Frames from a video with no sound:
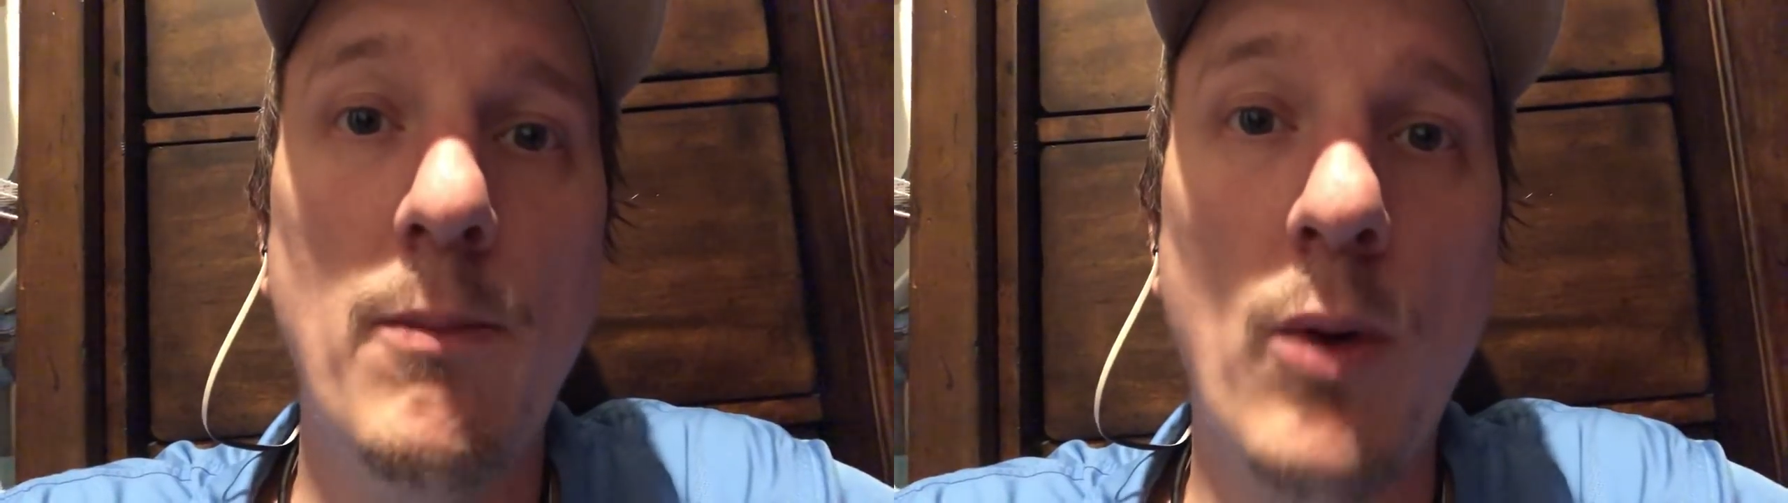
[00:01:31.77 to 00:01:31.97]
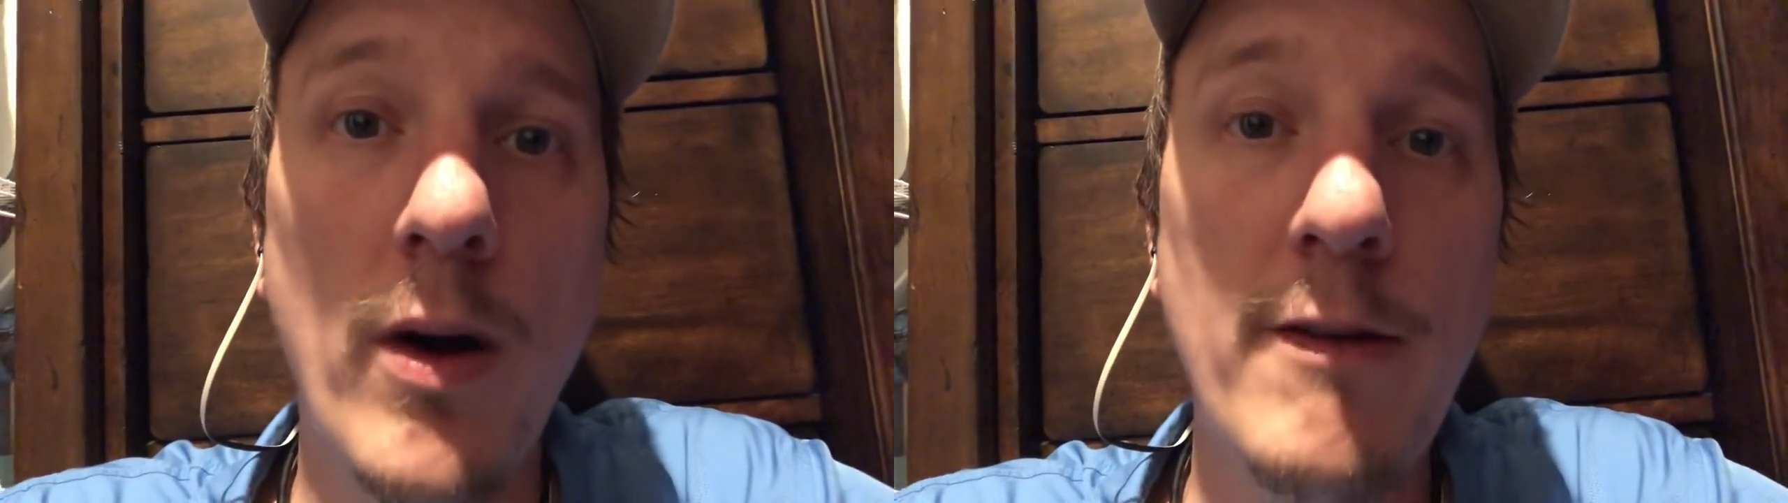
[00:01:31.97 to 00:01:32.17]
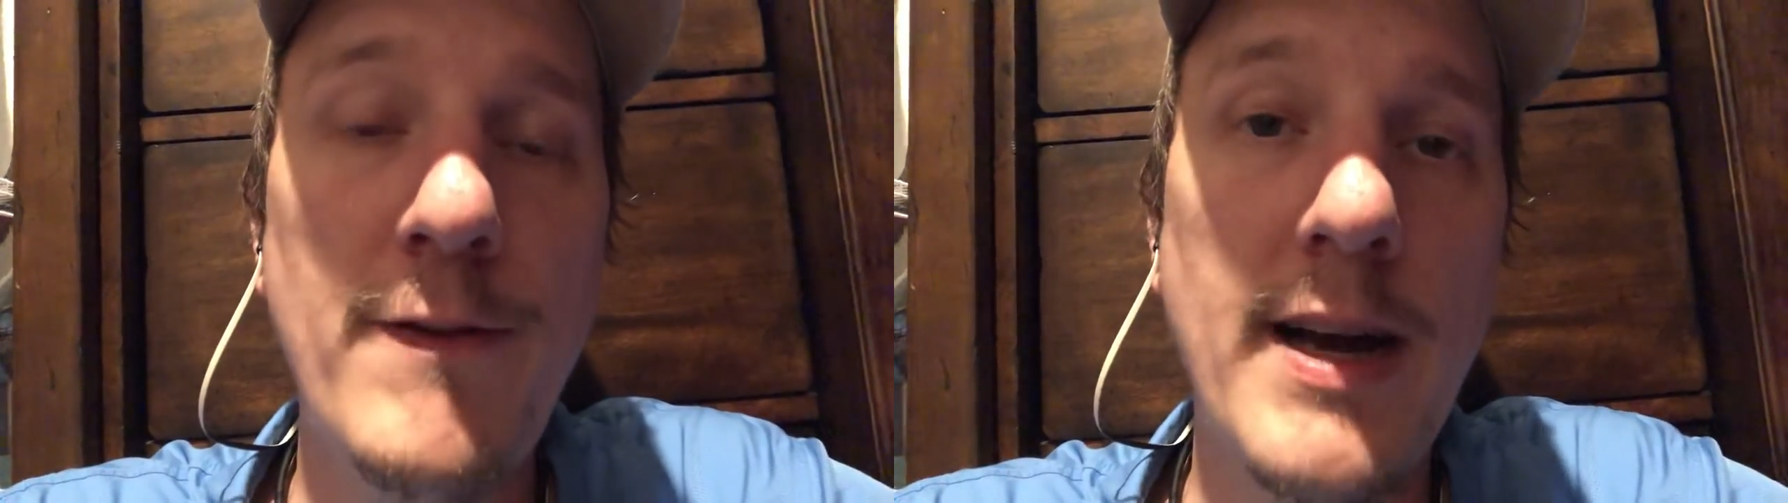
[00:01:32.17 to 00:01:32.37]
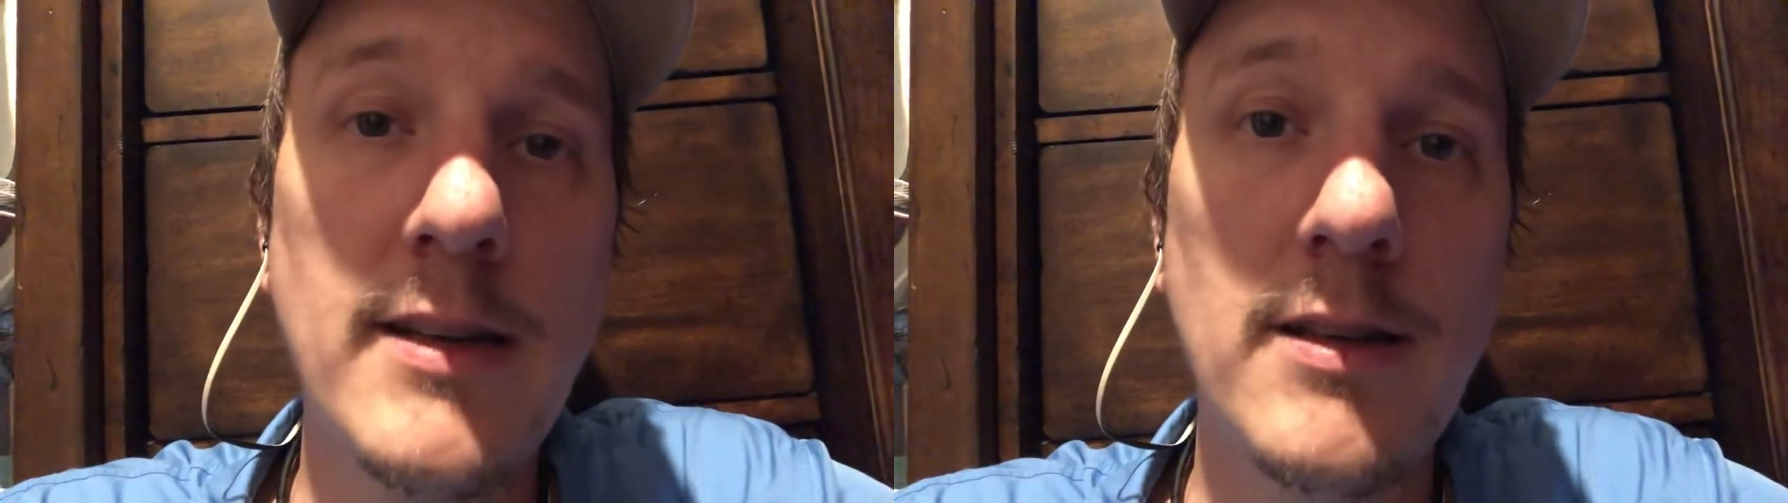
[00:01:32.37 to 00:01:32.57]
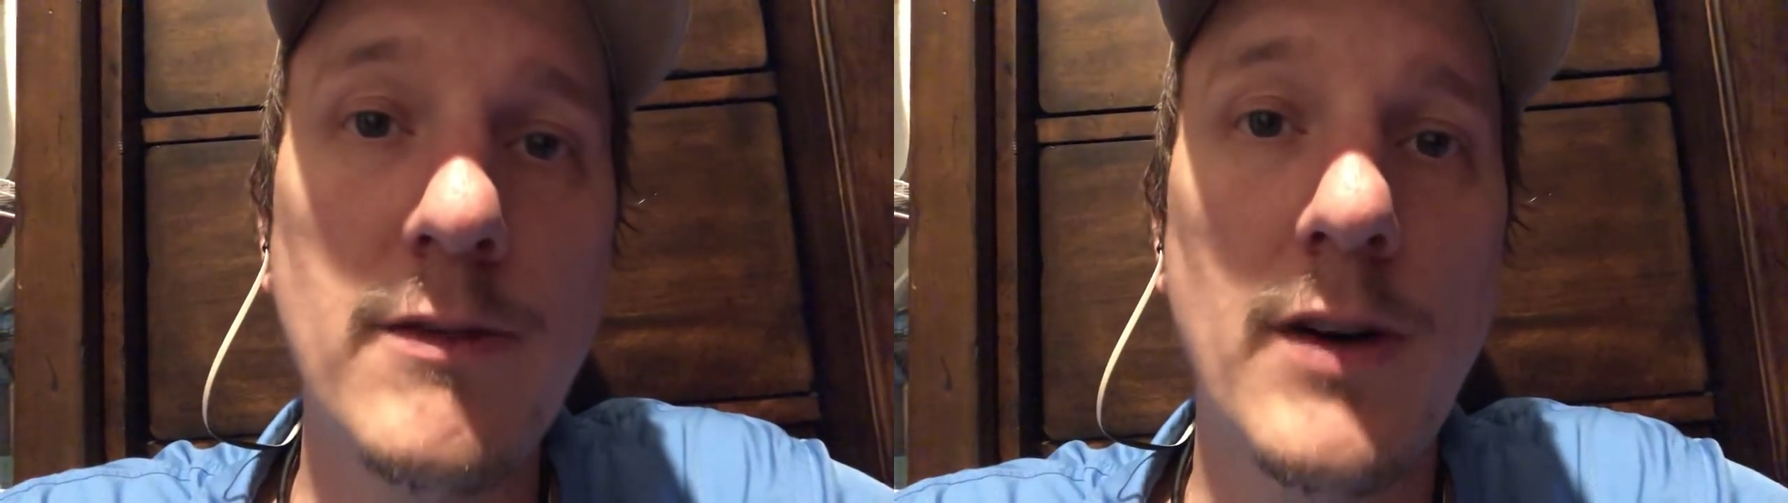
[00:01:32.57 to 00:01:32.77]
more
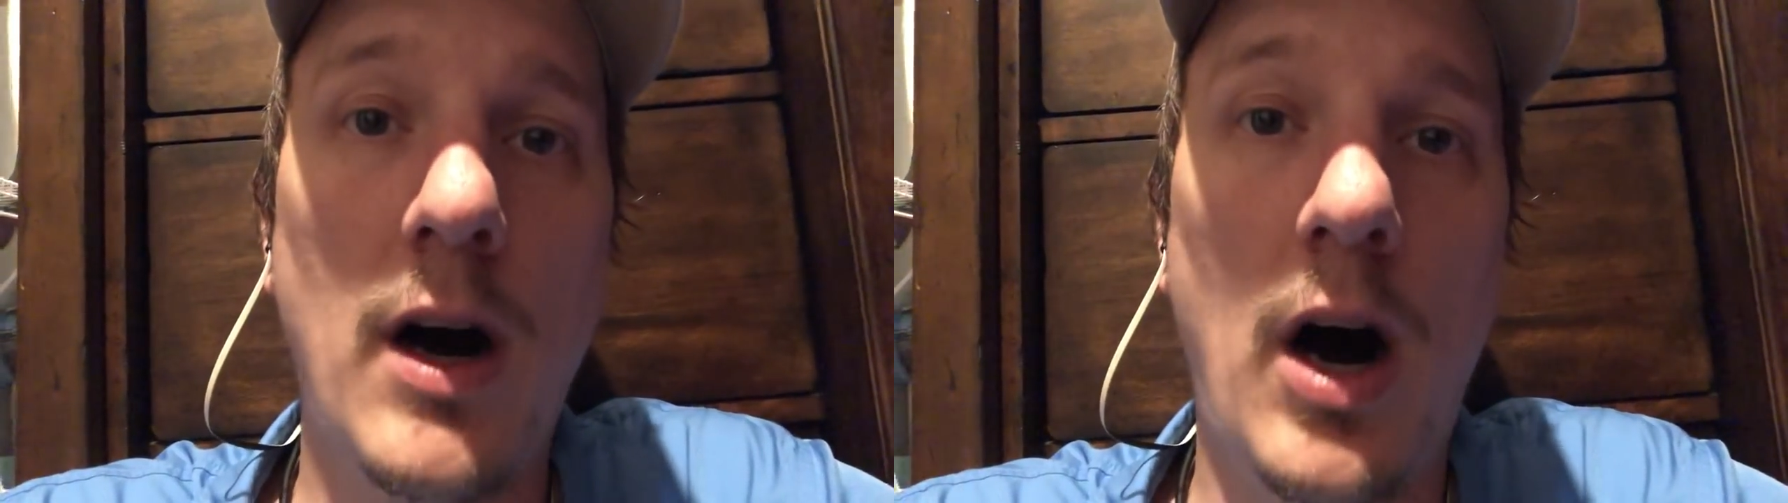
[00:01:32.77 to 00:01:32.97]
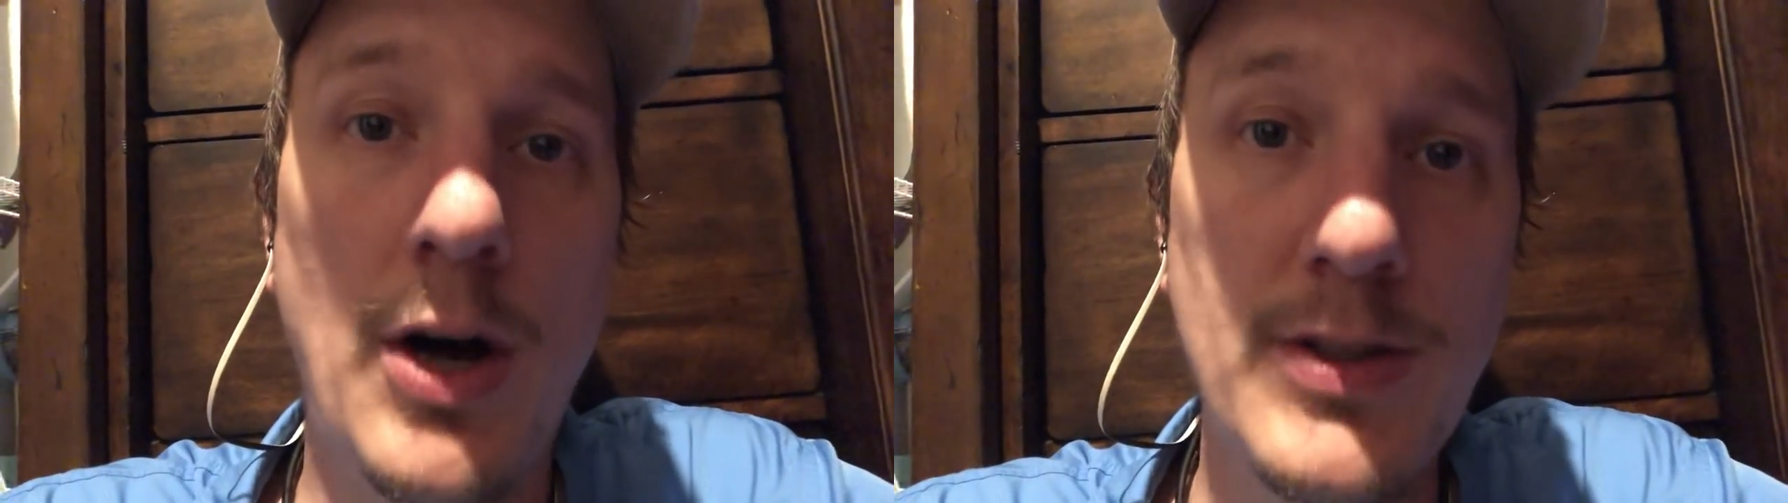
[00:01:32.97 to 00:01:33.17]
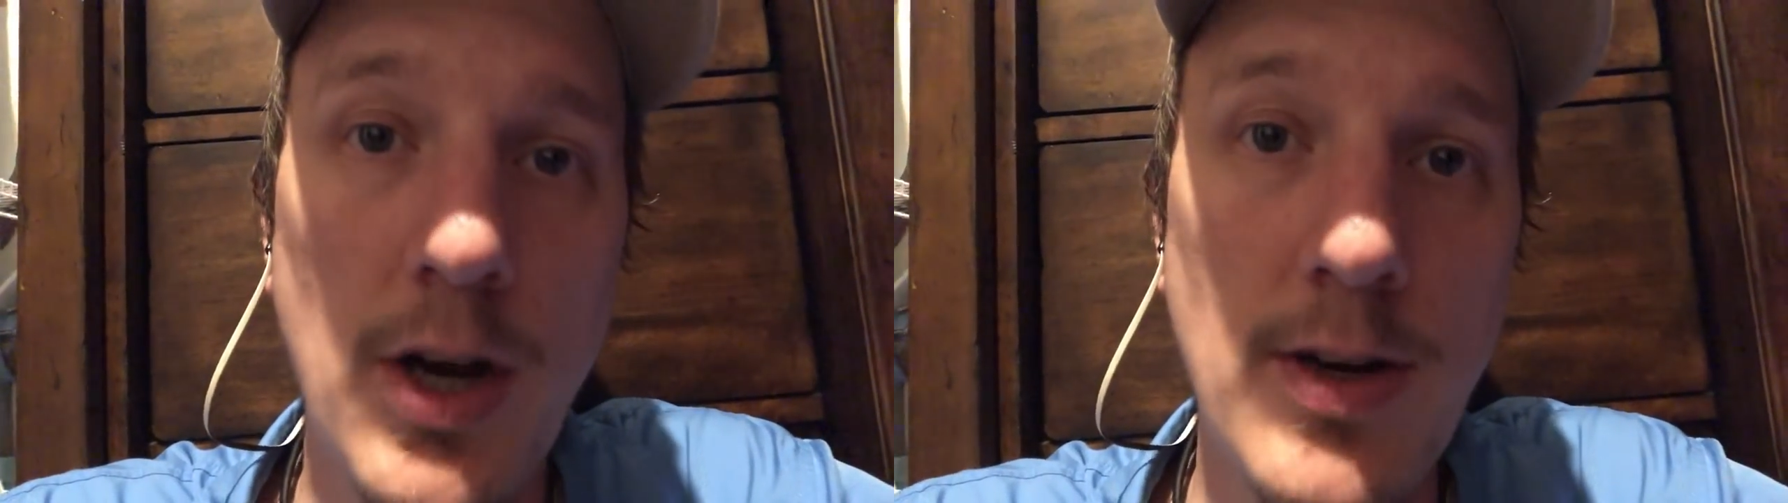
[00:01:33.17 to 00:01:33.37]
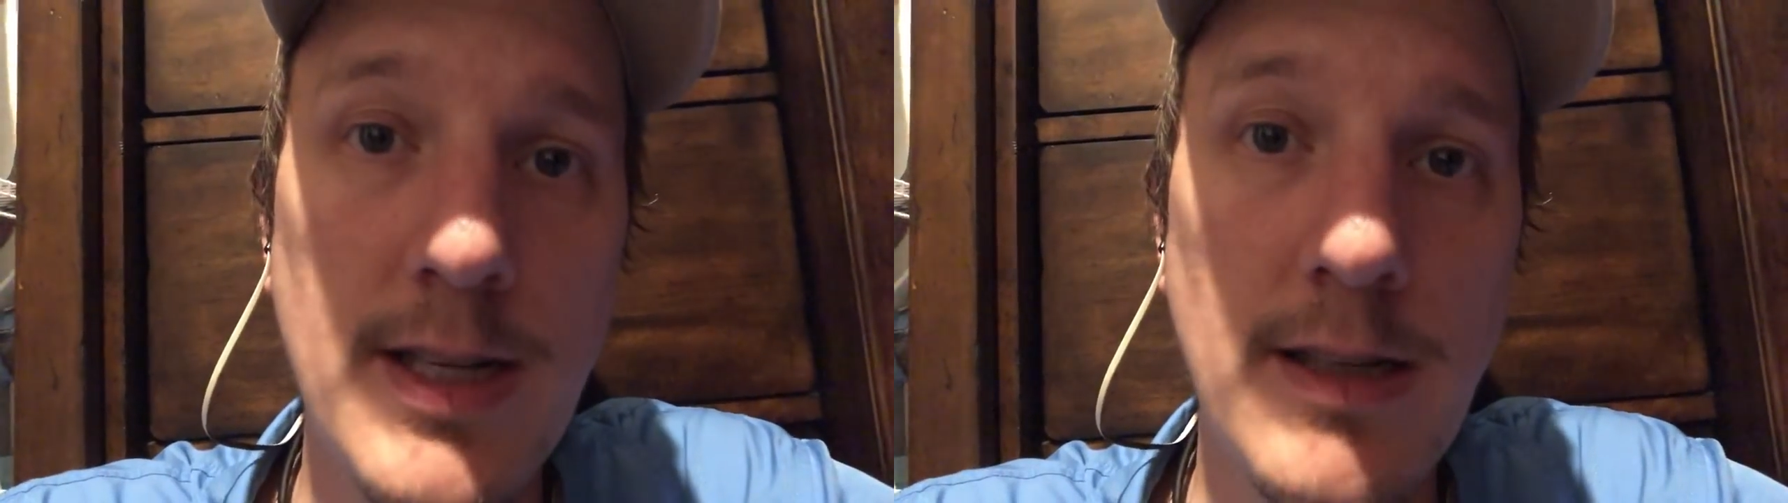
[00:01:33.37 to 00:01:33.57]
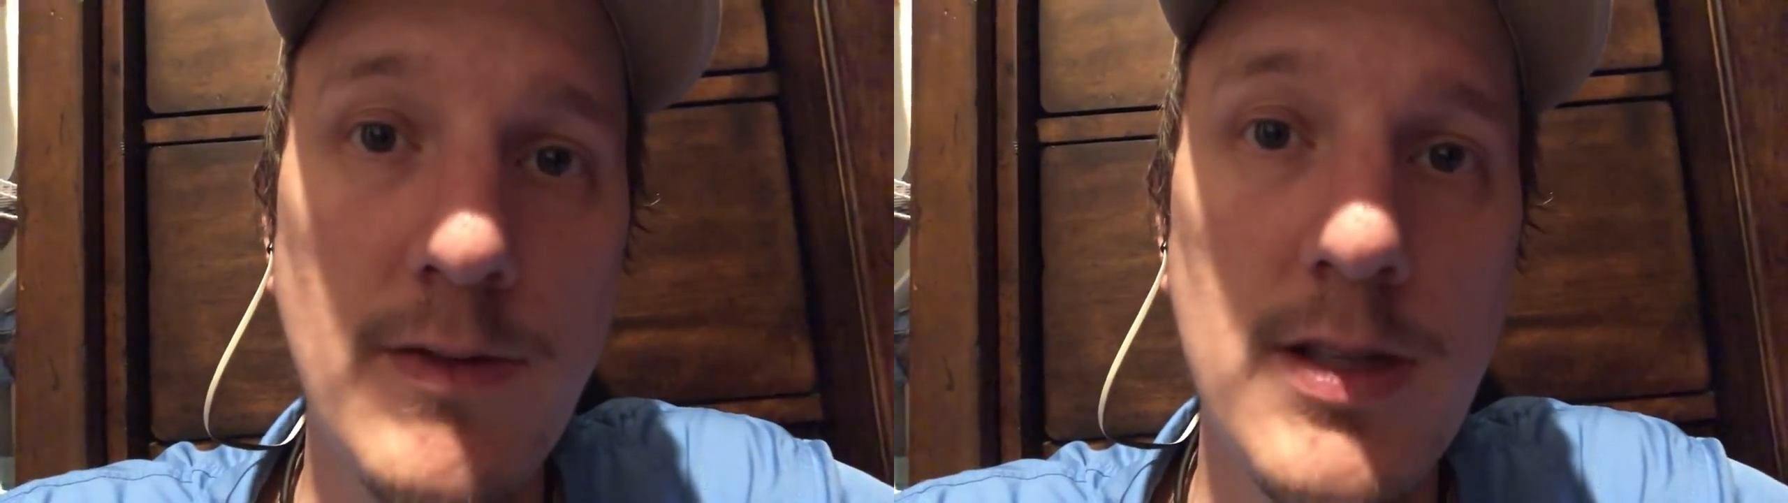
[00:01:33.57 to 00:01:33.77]
effective
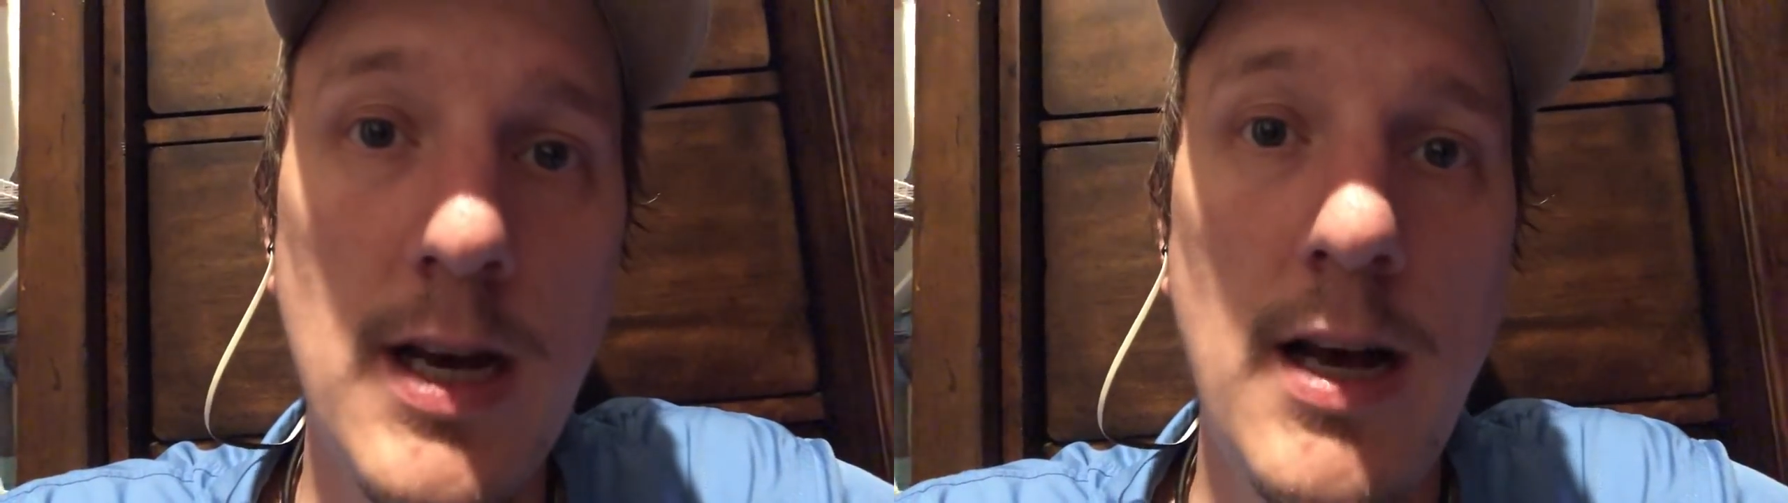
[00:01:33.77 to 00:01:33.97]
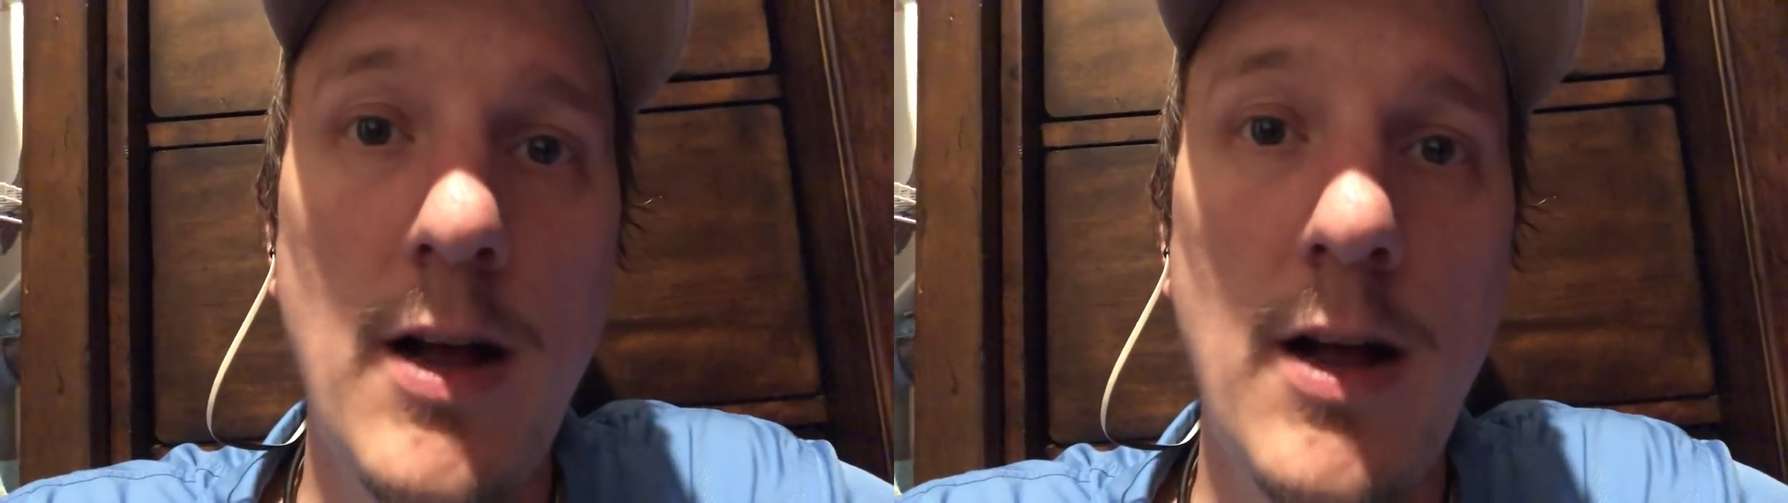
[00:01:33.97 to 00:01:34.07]
alternatives.